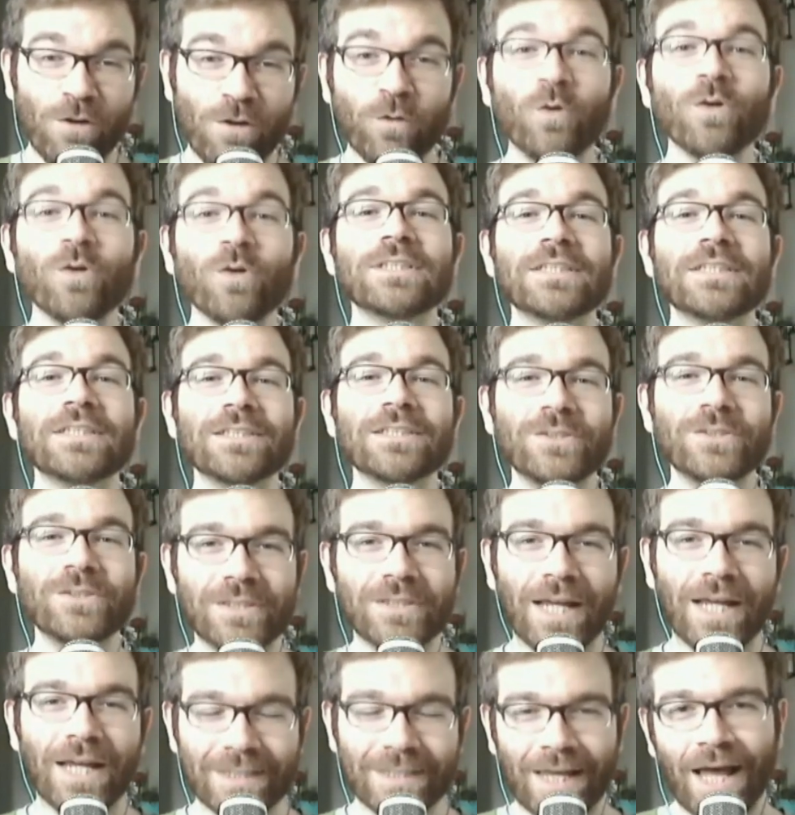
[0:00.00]
For
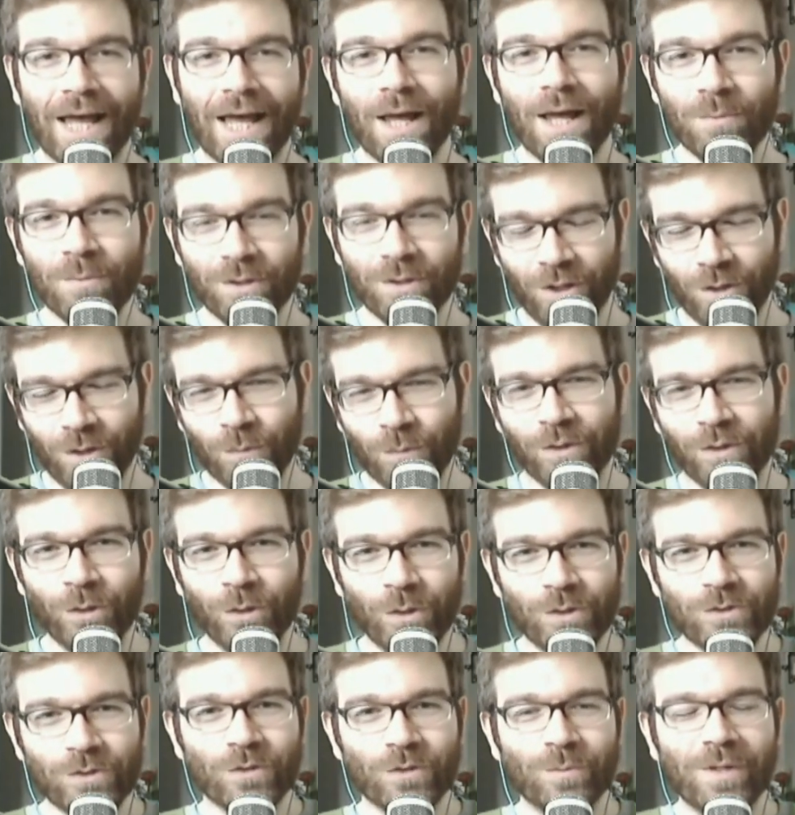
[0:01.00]
dealnews.com, along with
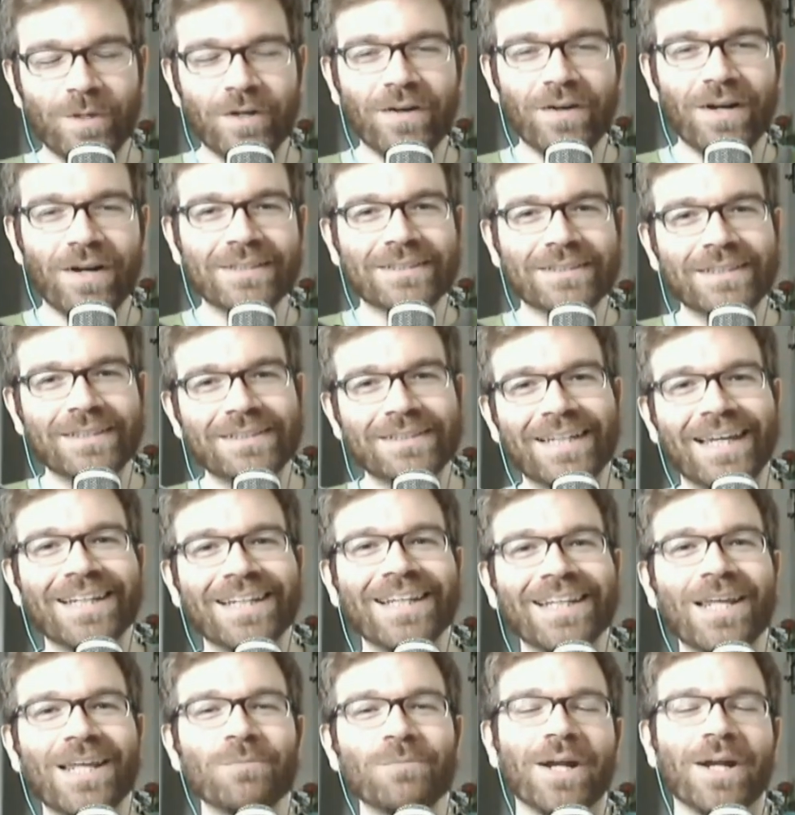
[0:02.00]
Luis Ramirez and
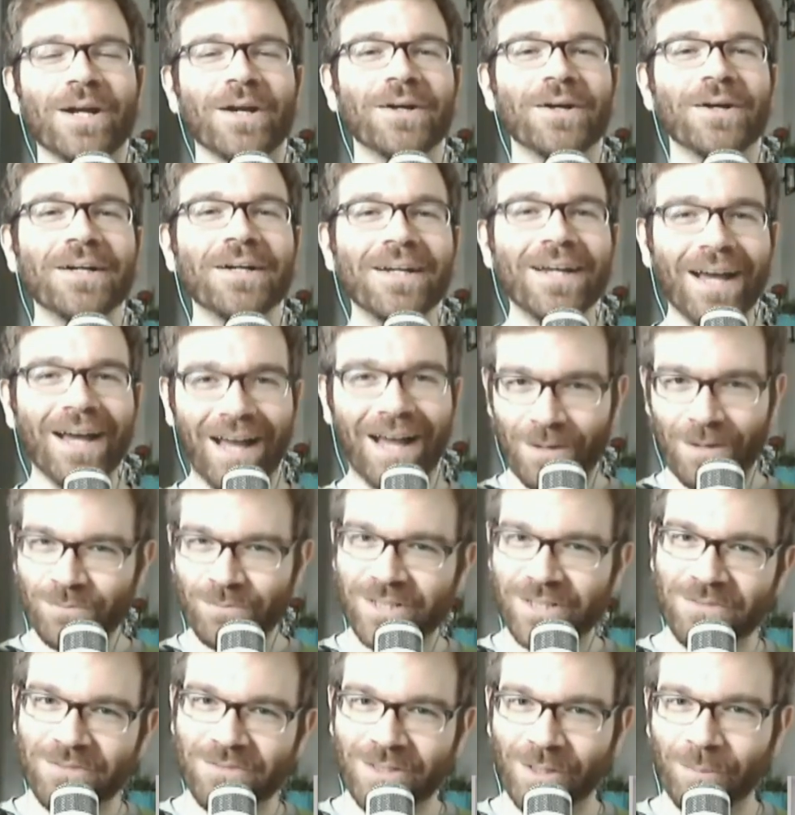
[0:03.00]
Dan Ledbetter. I'm
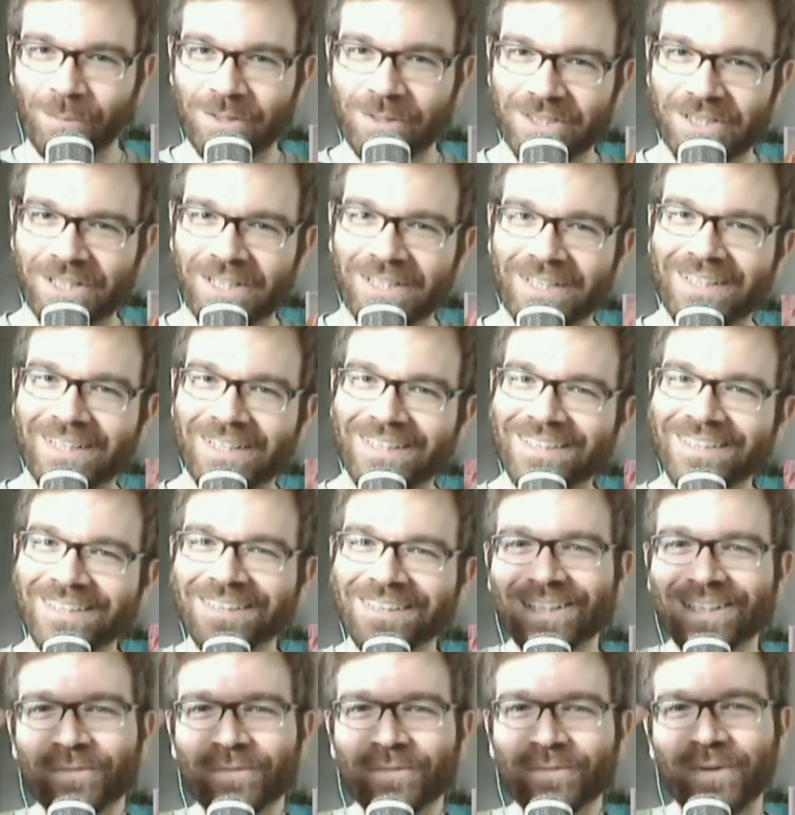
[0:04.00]
Jeff Summergy.
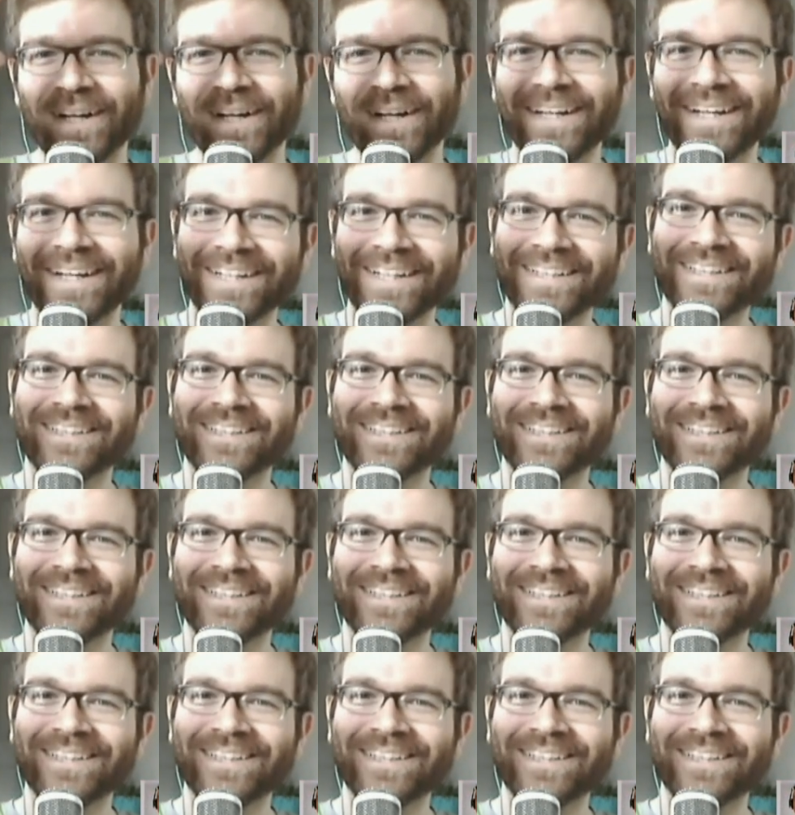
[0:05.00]
Goodbye.